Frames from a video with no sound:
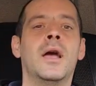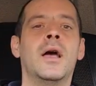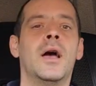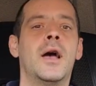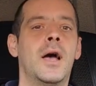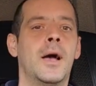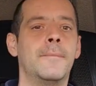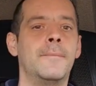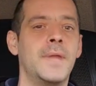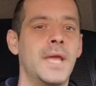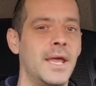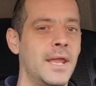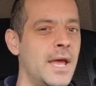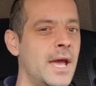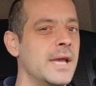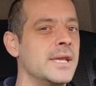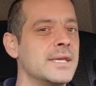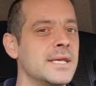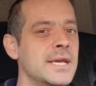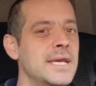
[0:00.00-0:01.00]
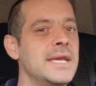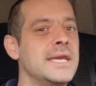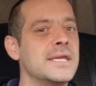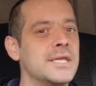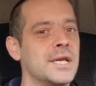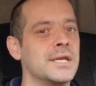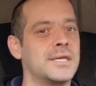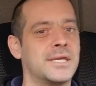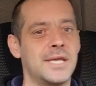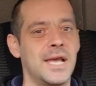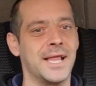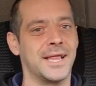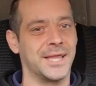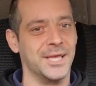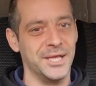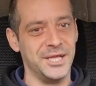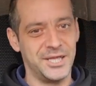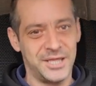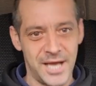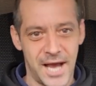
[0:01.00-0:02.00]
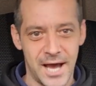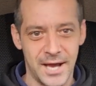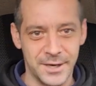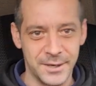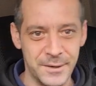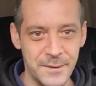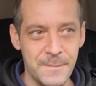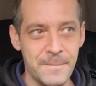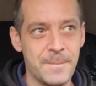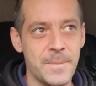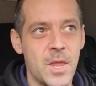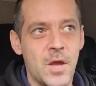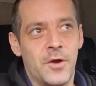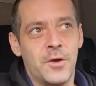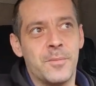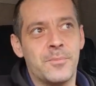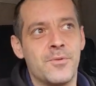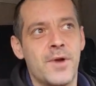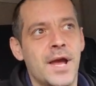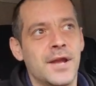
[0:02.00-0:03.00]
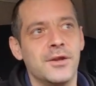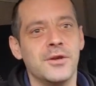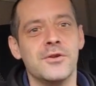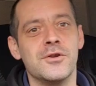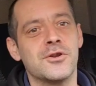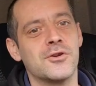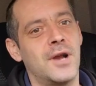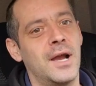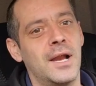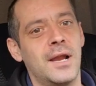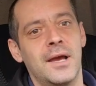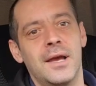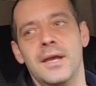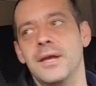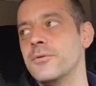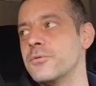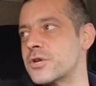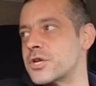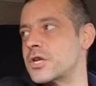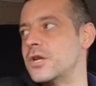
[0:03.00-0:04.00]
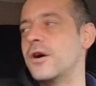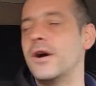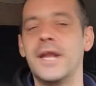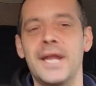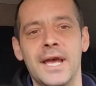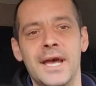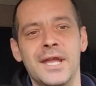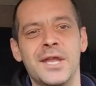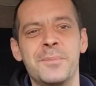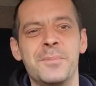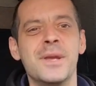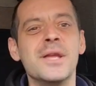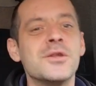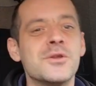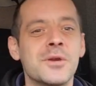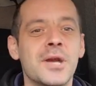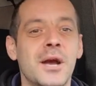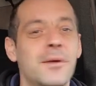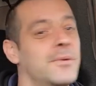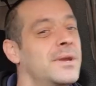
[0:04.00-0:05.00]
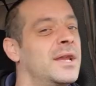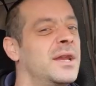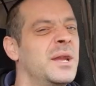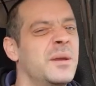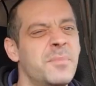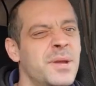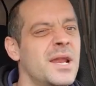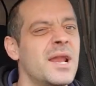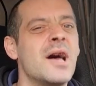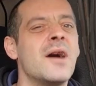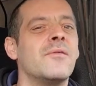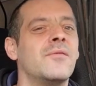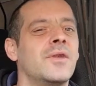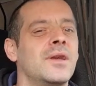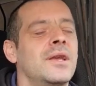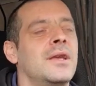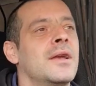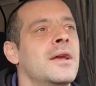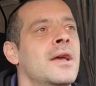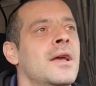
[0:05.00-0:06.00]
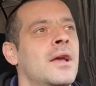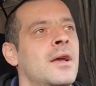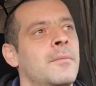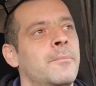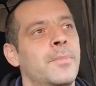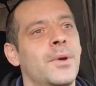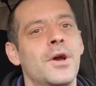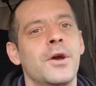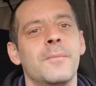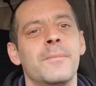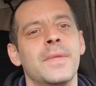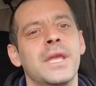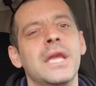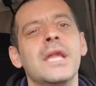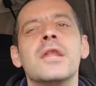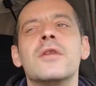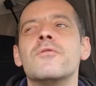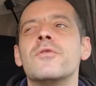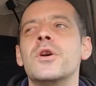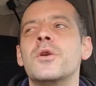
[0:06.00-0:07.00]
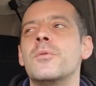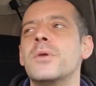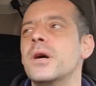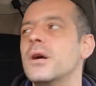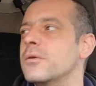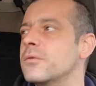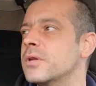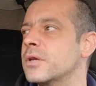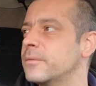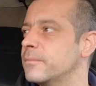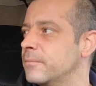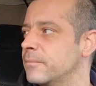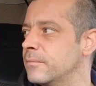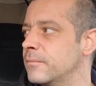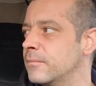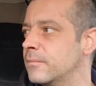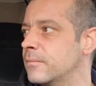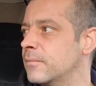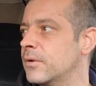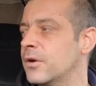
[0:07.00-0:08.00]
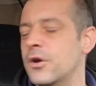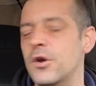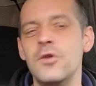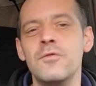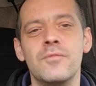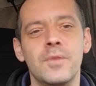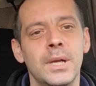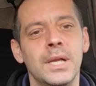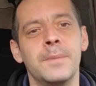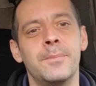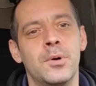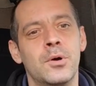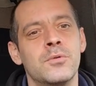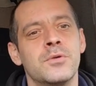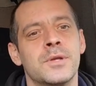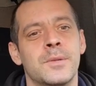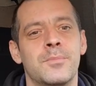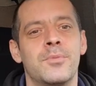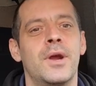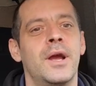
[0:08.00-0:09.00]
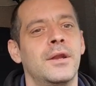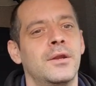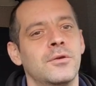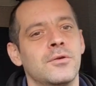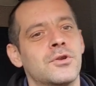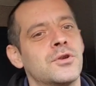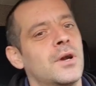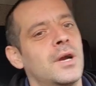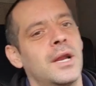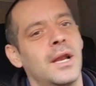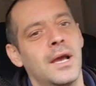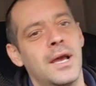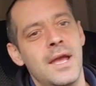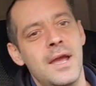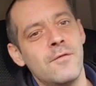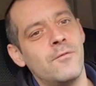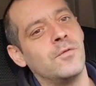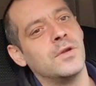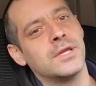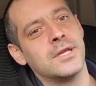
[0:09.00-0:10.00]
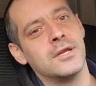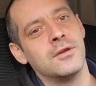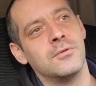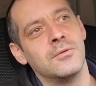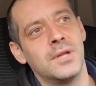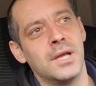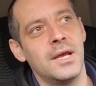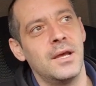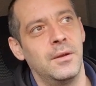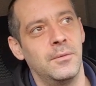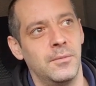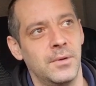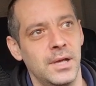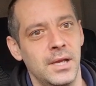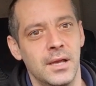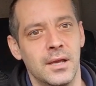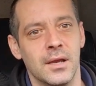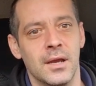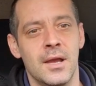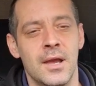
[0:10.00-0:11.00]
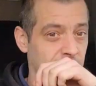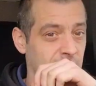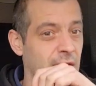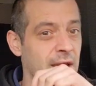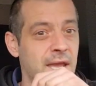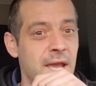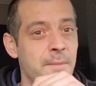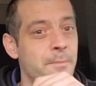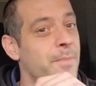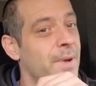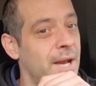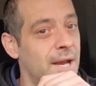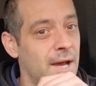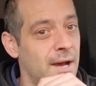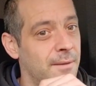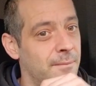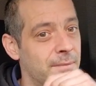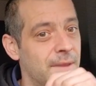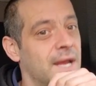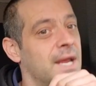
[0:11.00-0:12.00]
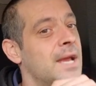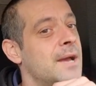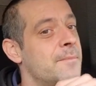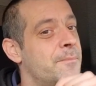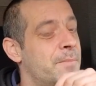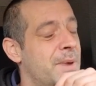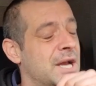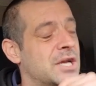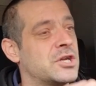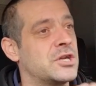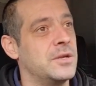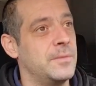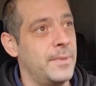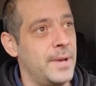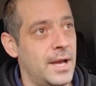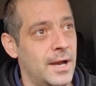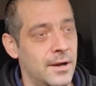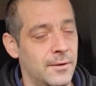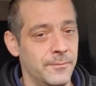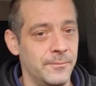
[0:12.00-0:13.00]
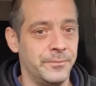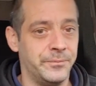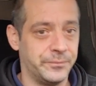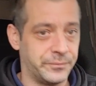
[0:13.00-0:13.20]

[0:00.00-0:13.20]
Now that is easier said than done. On a brand new trailer, it will slide out, the pins will go in, it'll be lovely. But in the real world, who really pulls a brand new trailer every single day of the week? They get bent up, they get bashed about.